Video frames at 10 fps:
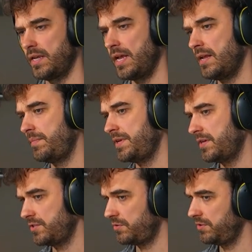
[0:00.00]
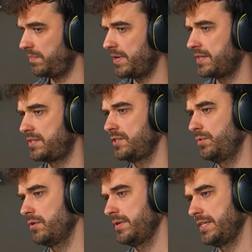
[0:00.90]
And because all the dependencies
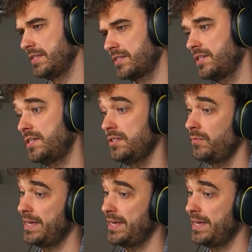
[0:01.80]
were already installed,